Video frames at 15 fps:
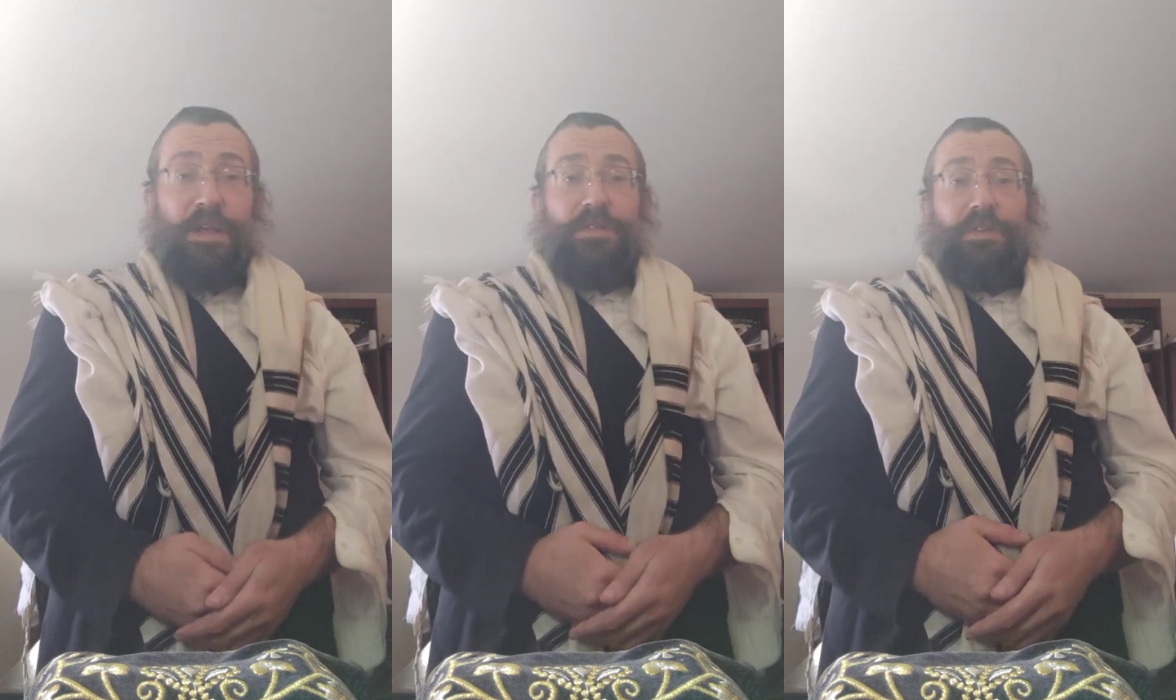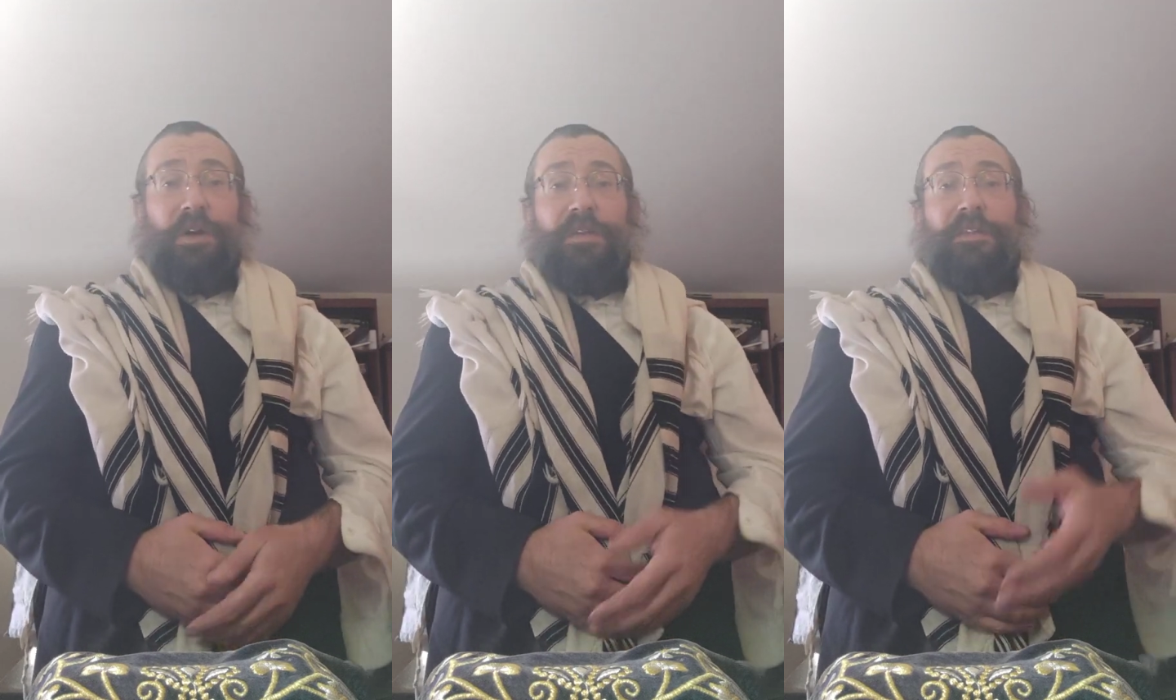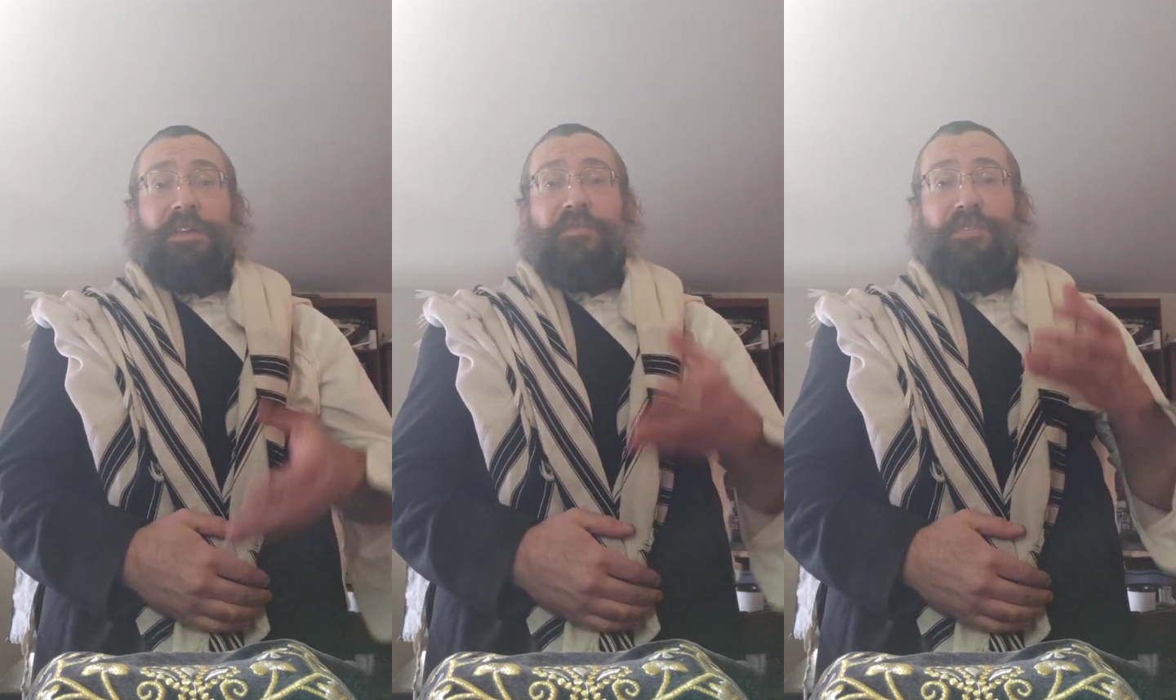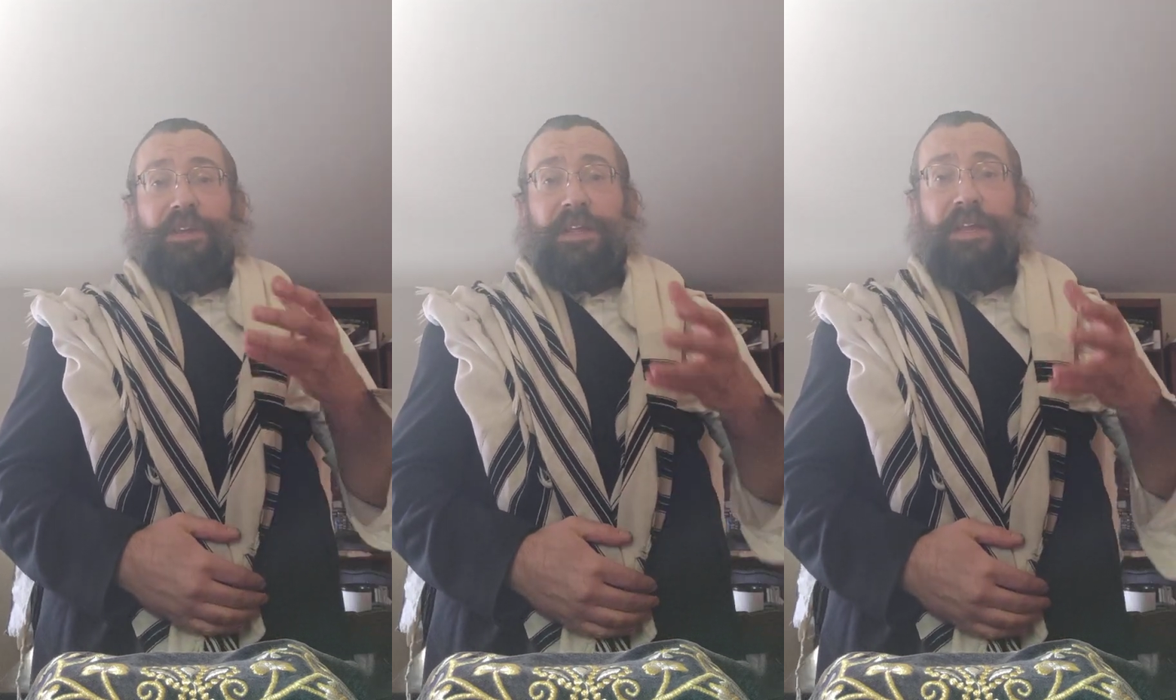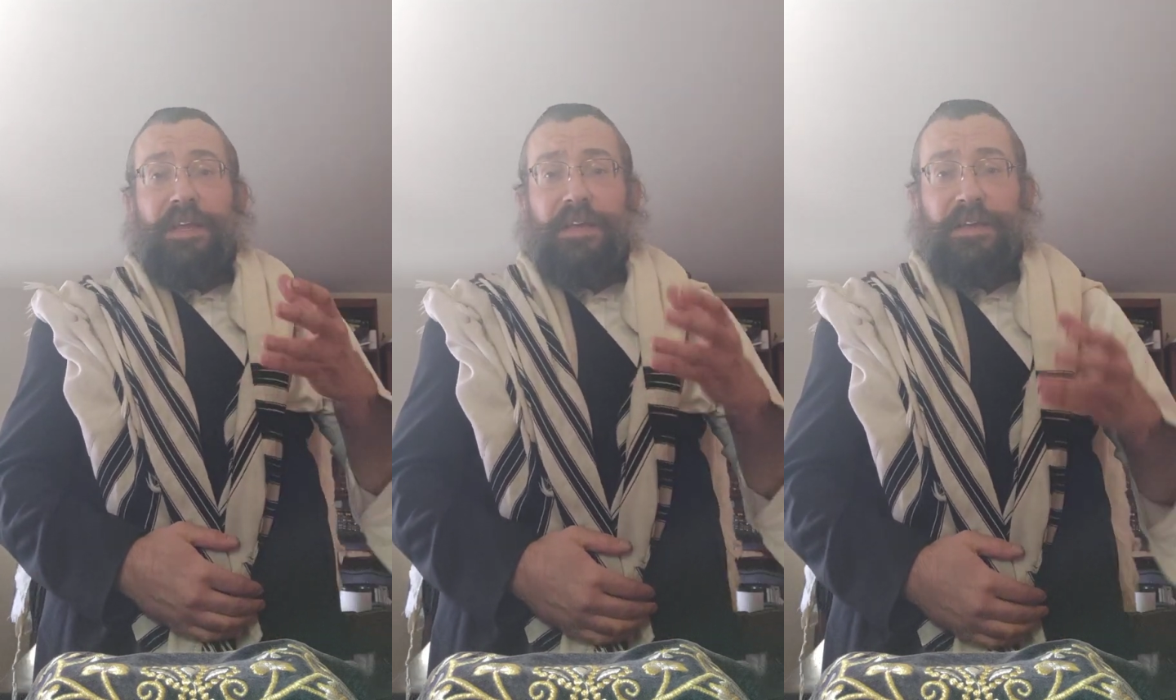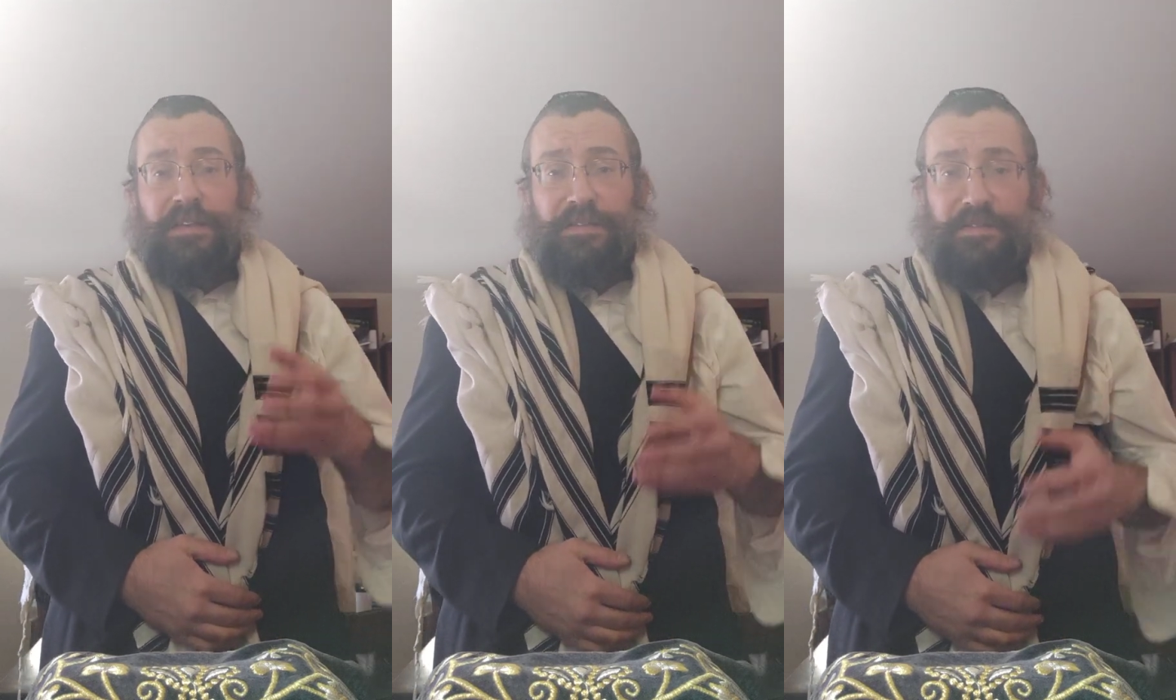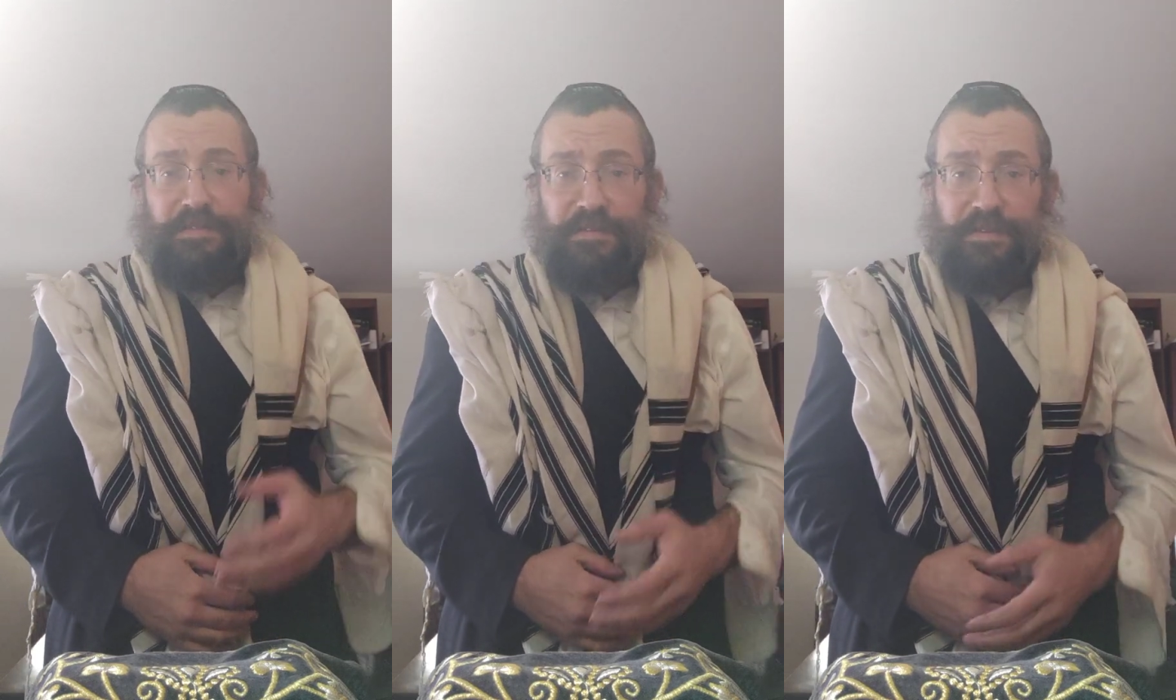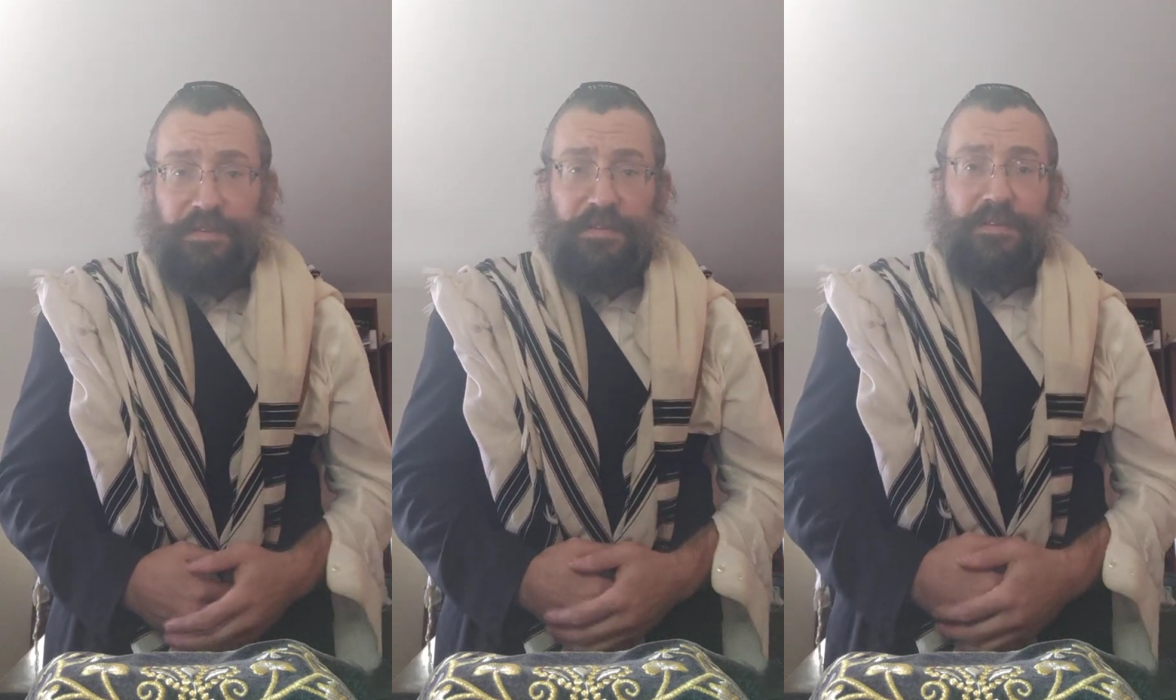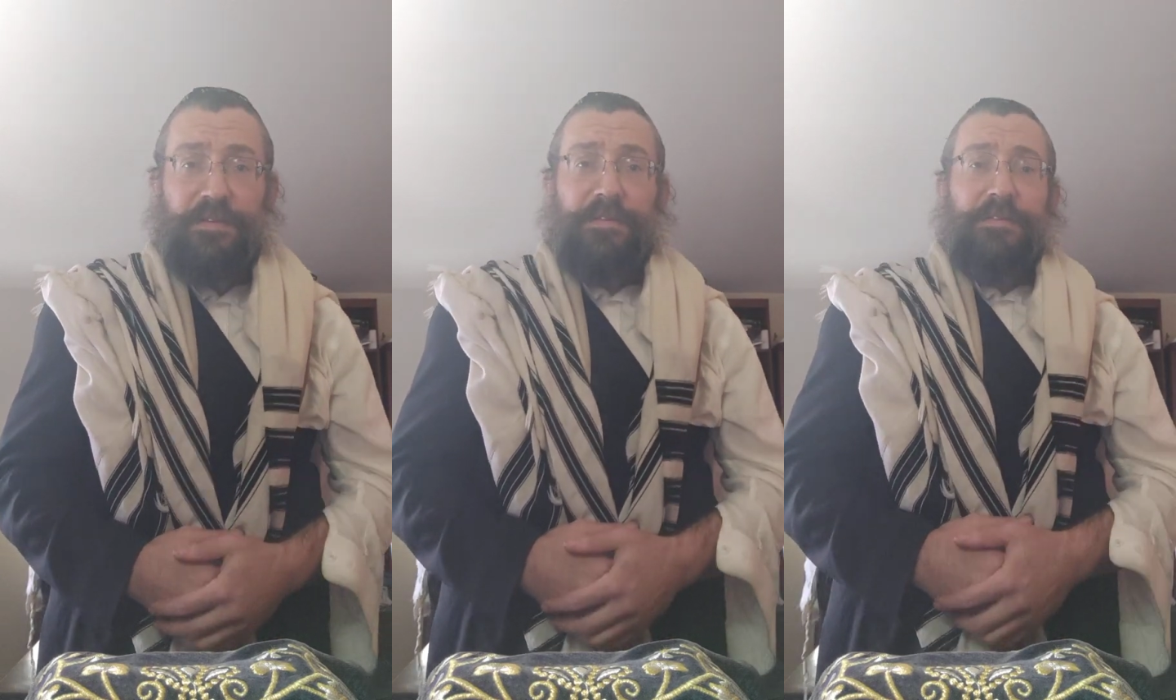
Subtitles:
The only difference is,